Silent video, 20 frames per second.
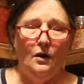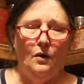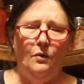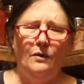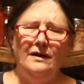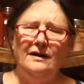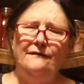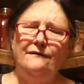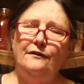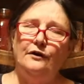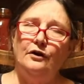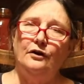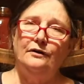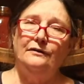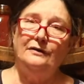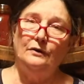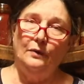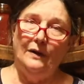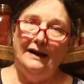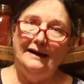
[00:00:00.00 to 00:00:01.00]
What if the
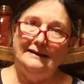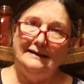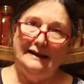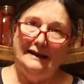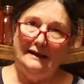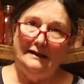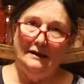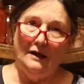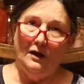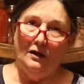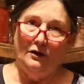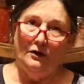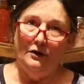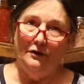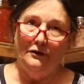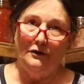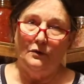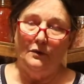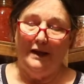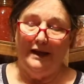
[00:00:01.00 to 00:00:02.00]
earthquake to end all
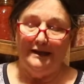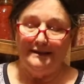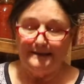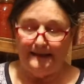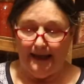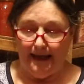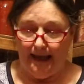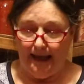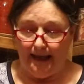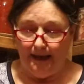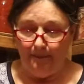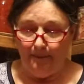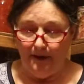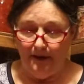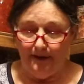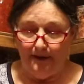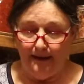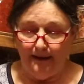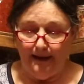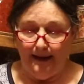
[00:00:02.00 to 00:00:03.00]
earthquakes came
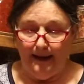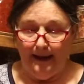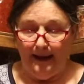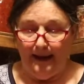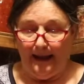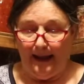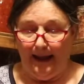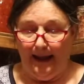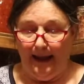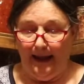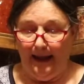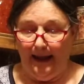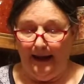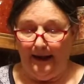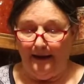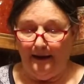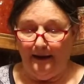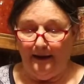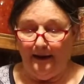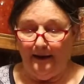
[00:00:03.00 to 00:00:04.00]

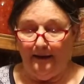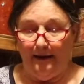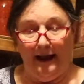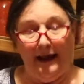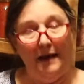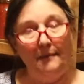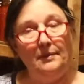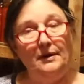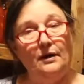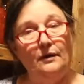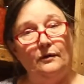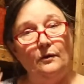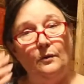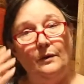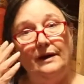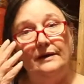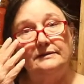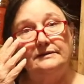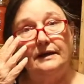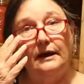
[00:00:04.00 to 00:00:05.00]
and happened on the
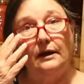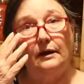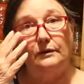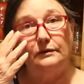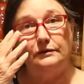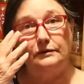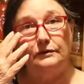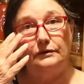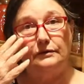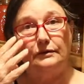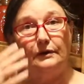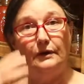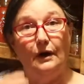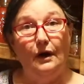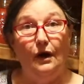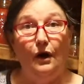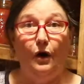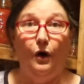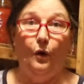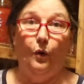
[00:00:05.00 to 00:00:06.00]
West Coast?
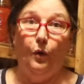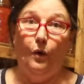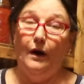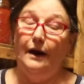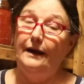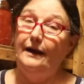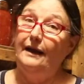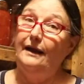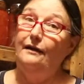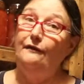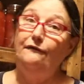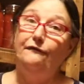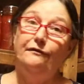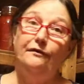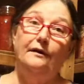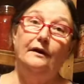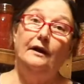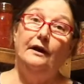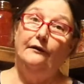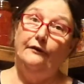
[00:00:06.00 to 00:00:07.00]
Or what
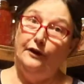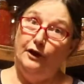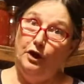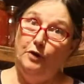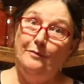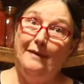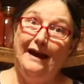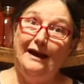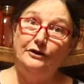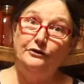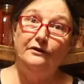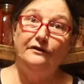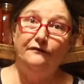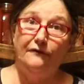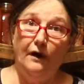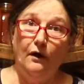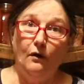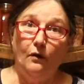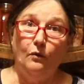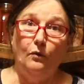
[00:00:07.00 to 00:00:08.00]
if the New Madrid
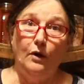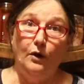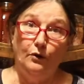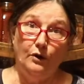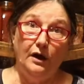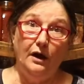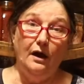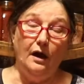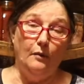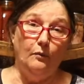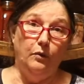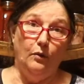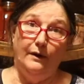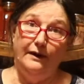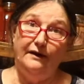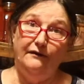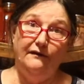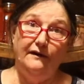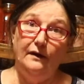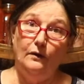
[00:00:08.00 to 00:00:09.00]
Fault woke up?
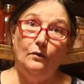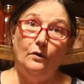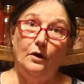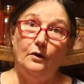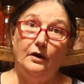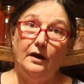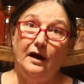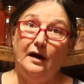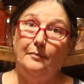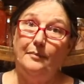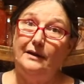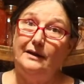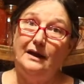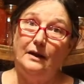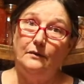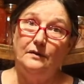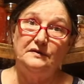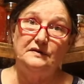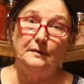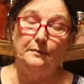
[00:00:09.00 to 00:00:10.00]
What if it woke up and
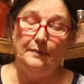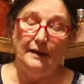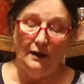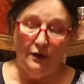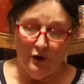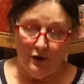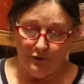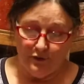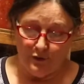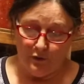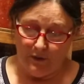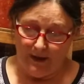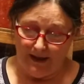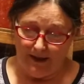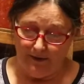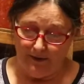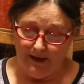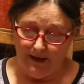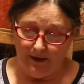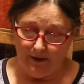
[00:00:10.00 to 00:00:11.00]
there was a big
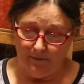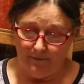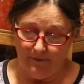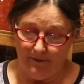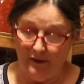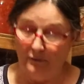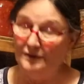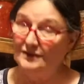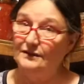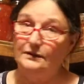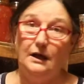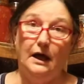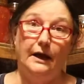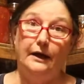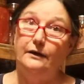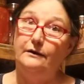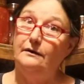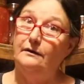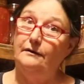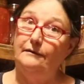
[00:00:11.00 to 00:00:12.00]
earthquake there? It
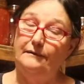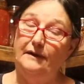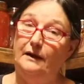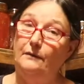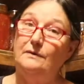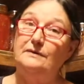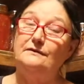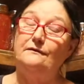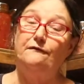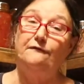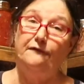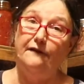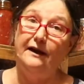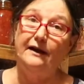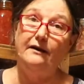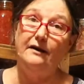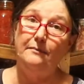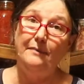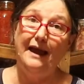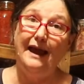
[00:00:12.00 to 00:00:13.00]
was
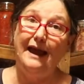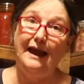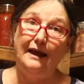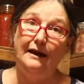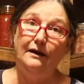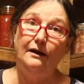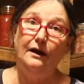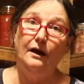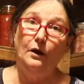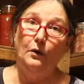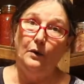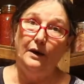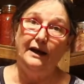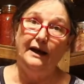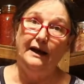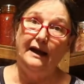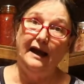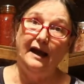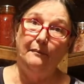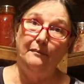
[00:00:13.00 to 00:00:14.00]
very bad when
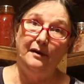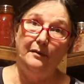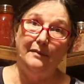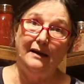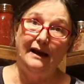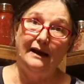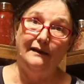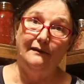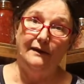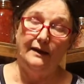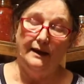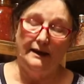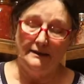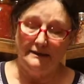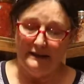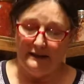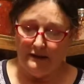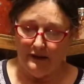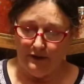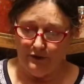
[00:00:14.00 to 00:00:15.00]
it happened back in the
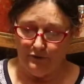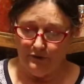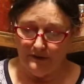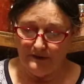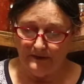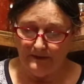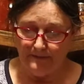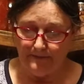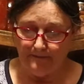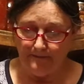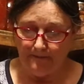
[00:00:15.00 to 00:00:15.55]
1800s.